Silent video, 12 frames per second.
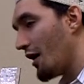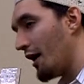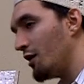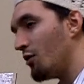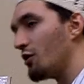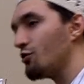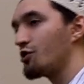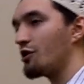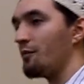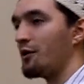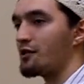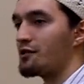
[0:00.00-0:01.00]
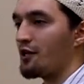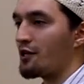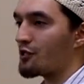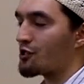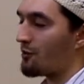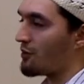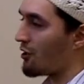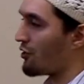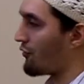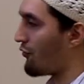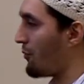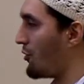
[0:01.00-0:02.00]
Anyone who's come here seeking something
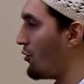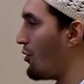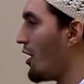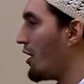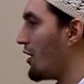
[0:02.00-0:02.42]
good from you,